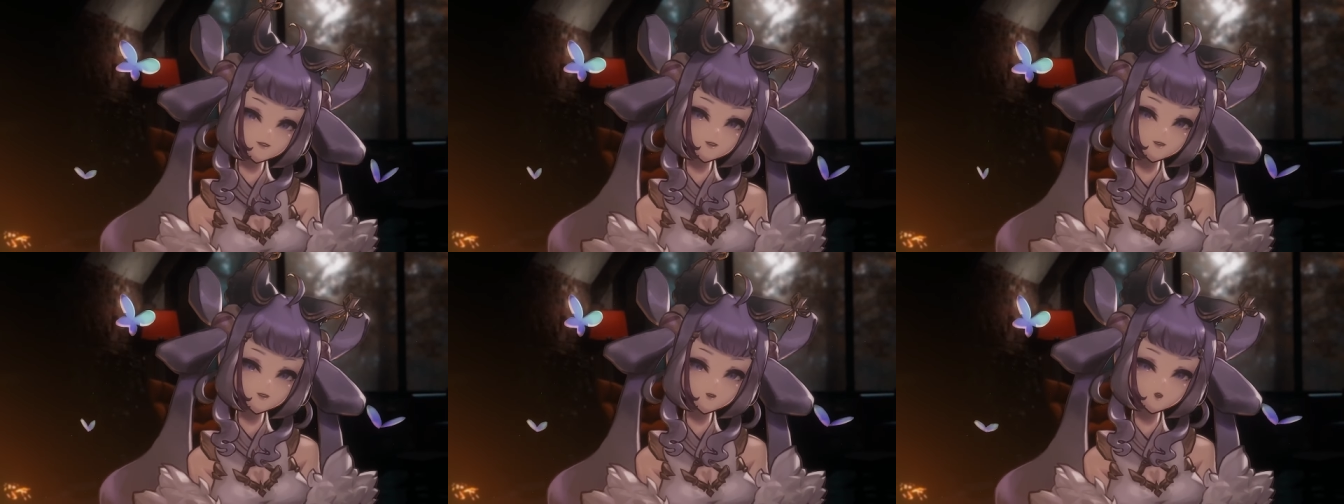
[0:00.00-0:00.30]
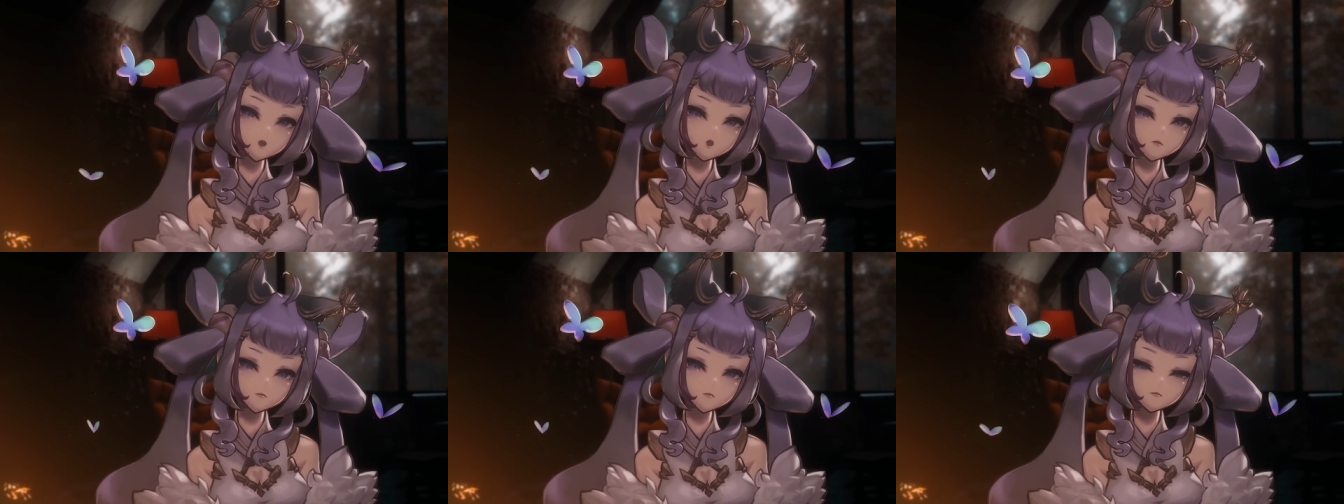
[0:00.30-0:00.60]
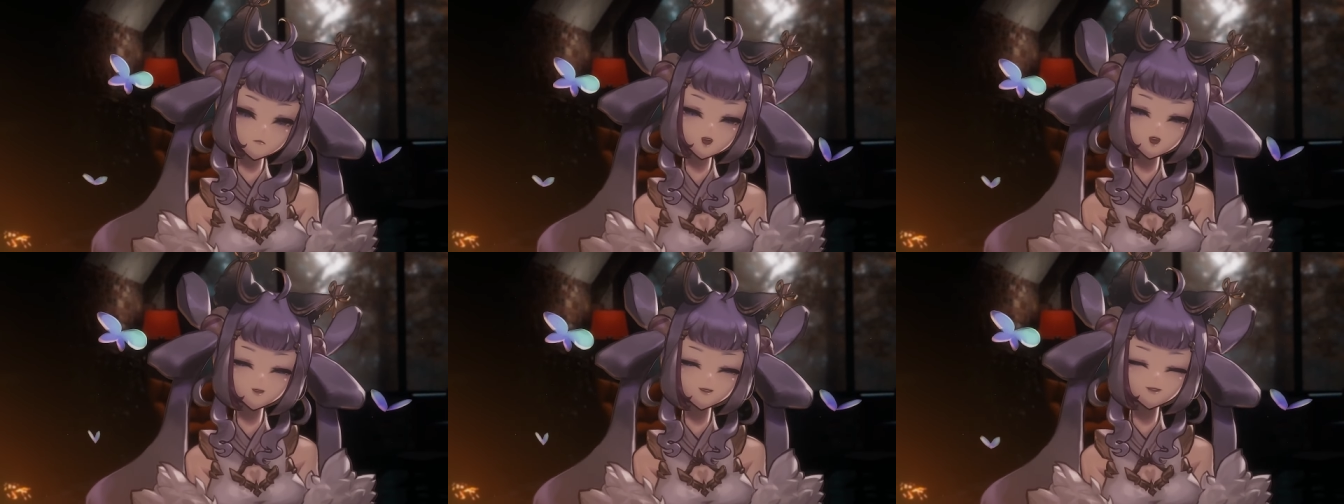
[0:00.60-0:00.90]

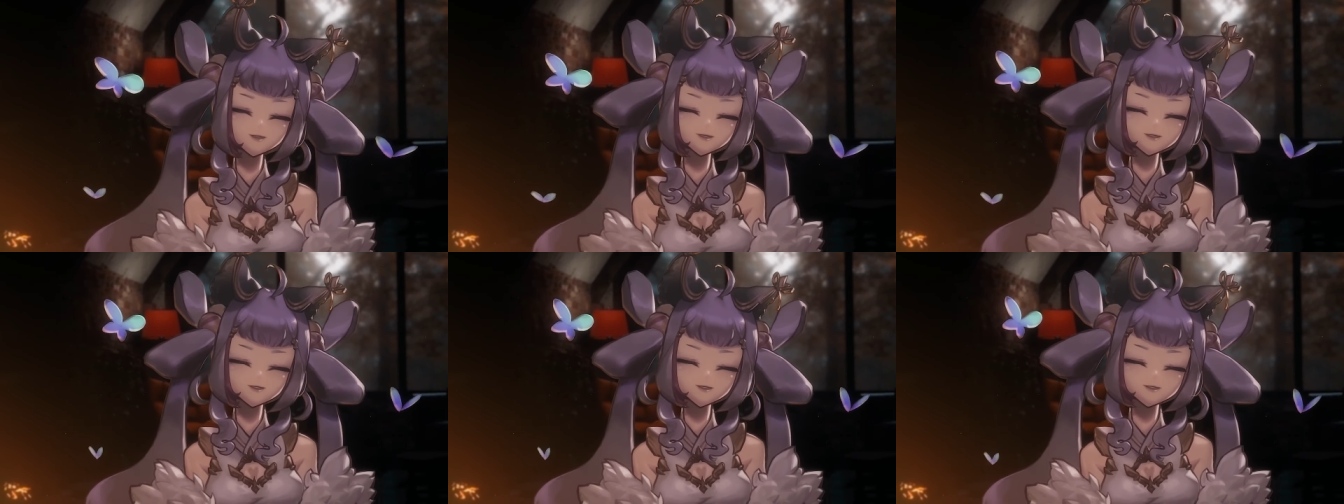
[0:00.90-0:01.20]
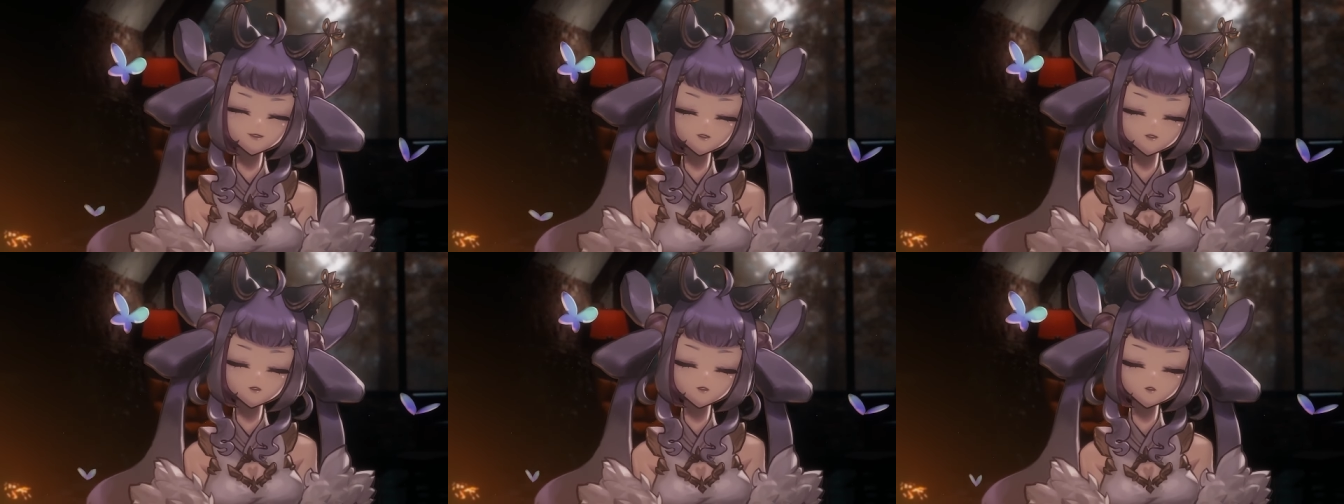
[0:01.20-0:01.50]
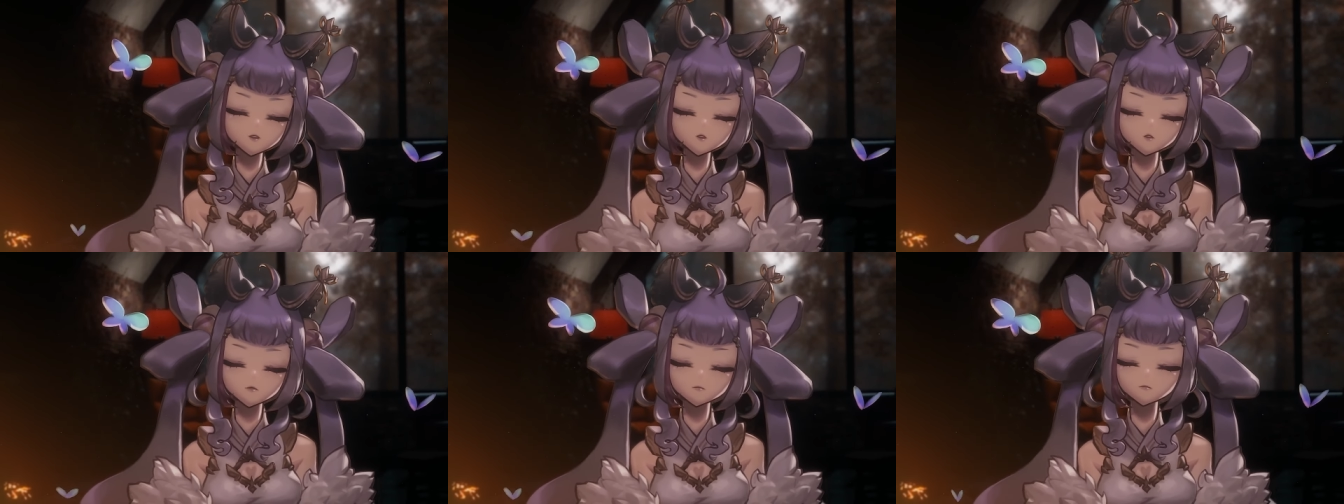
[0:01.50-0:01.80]
imagine your
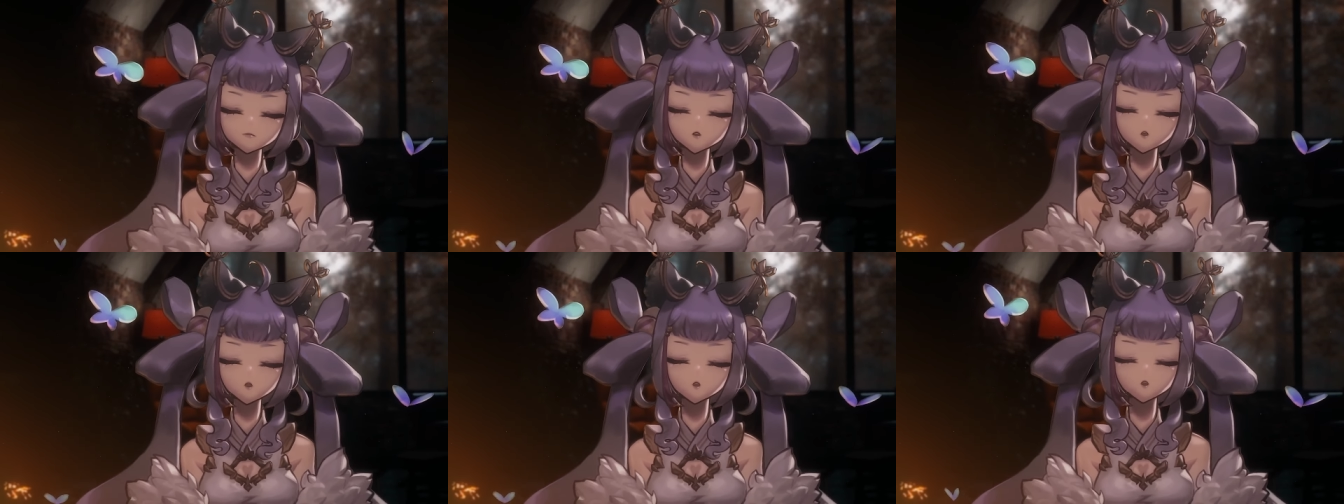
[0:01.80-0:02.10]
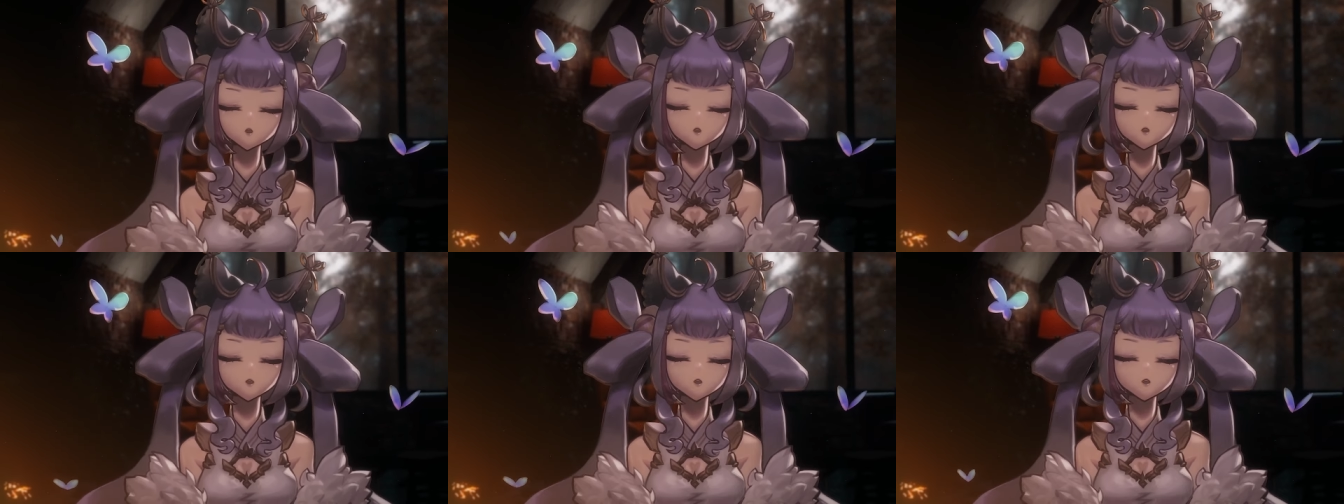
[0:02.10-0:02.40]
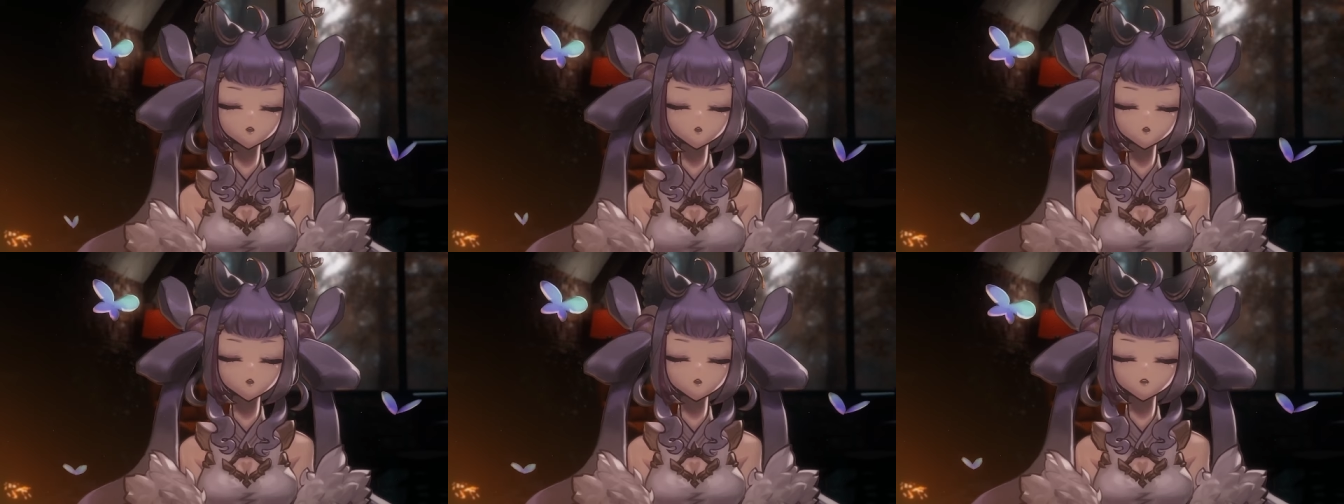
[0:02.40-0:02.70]

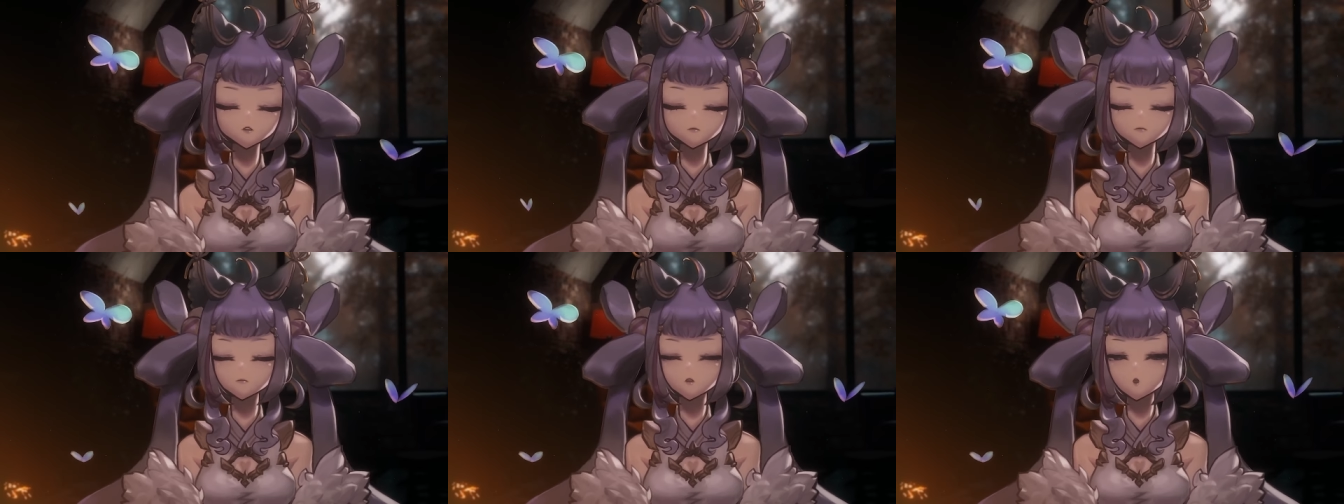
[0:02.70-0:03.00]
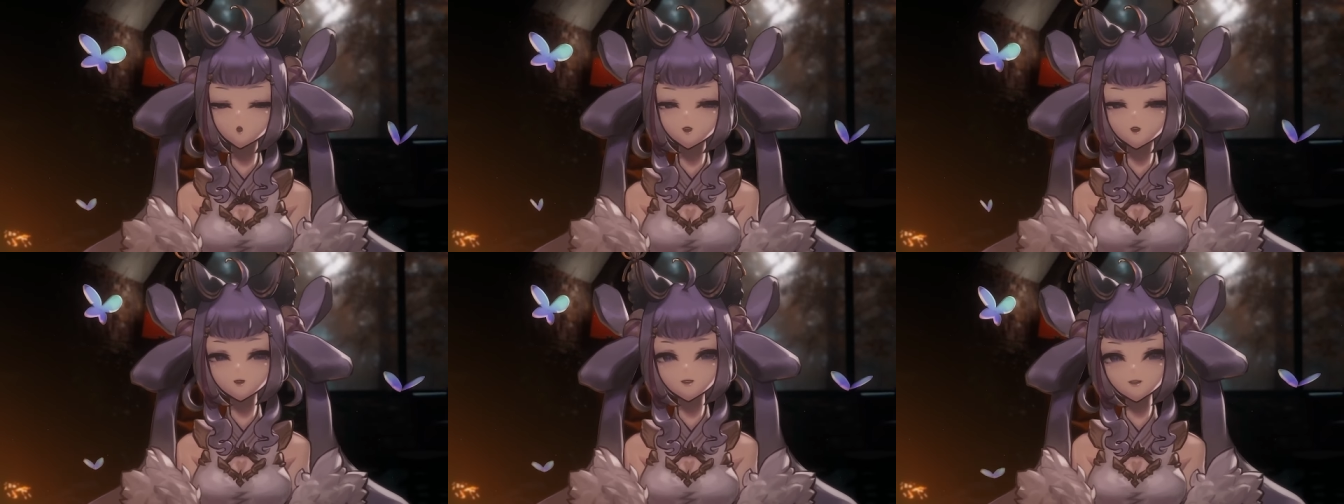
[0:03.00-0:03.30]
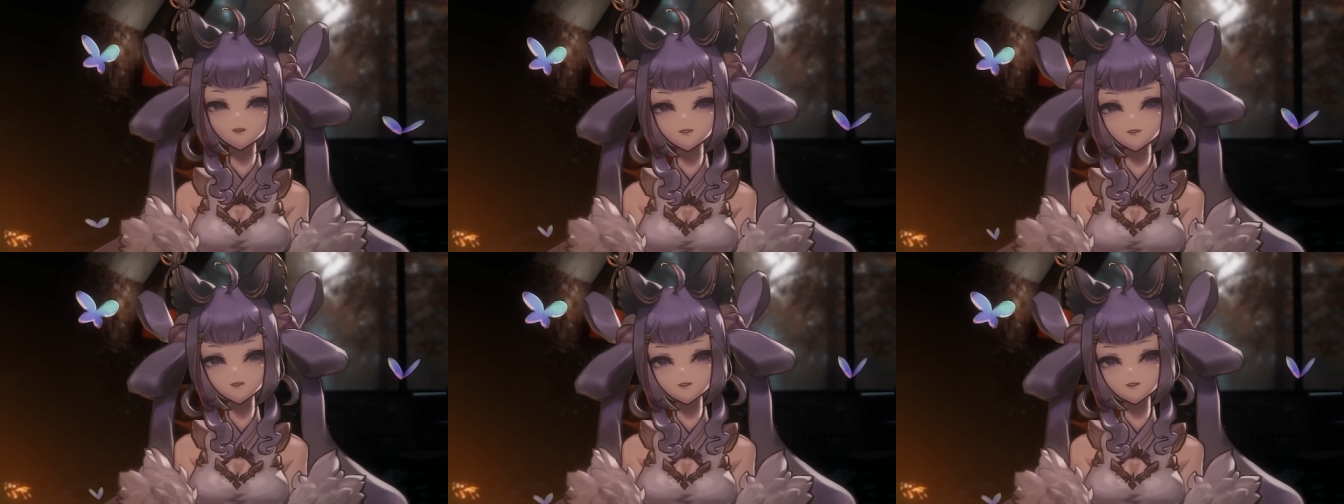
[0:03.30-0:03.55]
dream place,